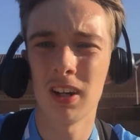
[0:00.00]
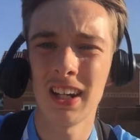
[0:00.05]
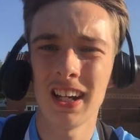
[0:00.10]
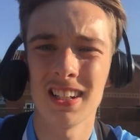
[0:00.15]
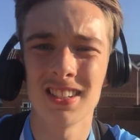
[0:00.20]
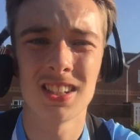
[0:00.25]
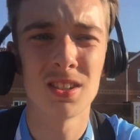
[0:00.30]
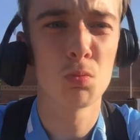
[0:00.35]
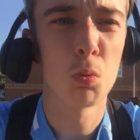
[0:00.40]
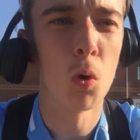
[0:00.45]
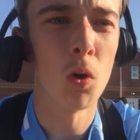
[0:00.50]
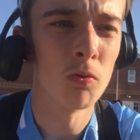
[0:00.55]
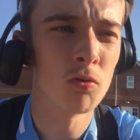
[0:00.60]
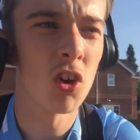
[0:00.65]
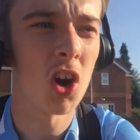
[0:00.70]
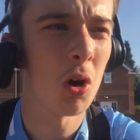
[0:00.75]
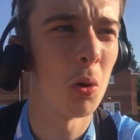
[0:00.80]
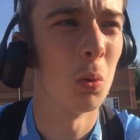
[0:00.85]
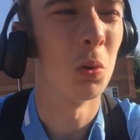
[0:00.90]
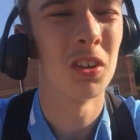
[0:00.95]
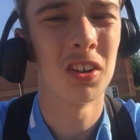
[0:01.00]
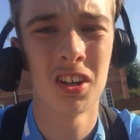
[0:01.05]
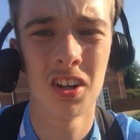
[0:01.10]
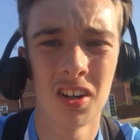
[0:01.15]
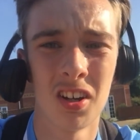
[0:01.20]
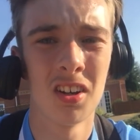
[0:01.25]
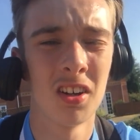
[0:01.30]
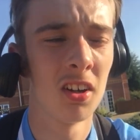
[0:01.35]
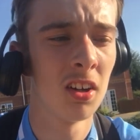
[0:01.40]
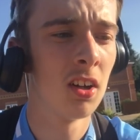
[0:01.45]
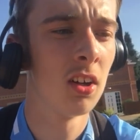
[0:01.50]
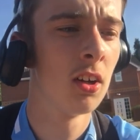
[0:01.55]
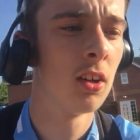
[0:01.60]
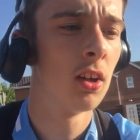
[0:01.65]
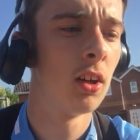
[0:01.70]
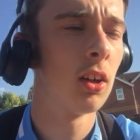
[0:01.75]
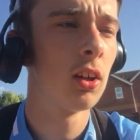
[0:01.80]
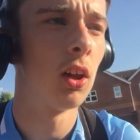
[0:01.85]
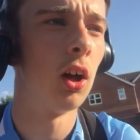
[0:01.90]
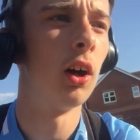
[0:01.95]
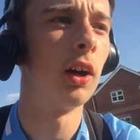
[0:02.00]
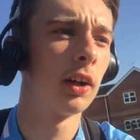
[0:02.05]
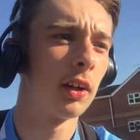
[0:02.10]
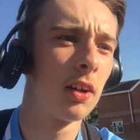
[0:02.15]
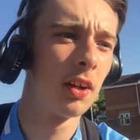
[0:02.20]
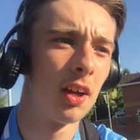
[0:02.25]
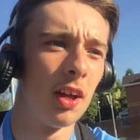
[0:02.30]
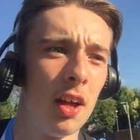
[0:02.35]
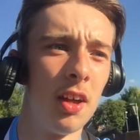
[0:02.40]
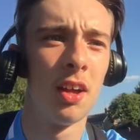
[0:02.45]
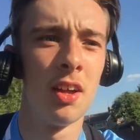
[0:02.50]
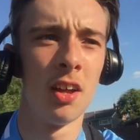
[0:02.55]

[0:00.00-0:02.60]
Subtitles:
really is one road. Like,